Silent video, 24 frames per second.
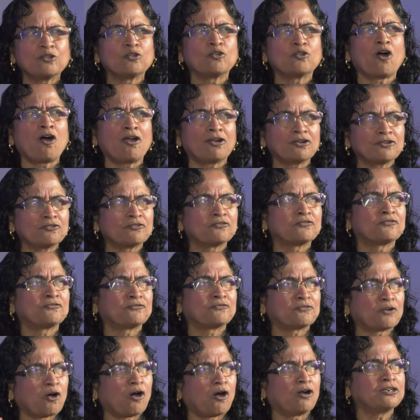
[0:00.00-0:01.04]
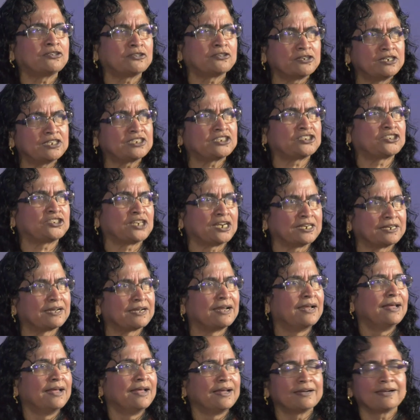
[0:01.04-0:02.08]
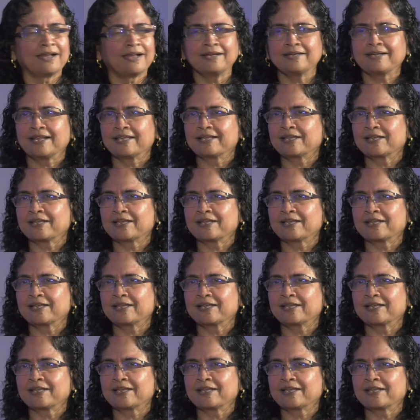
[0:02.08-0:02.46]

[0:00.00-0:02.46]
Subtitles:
lot of contradiction, right?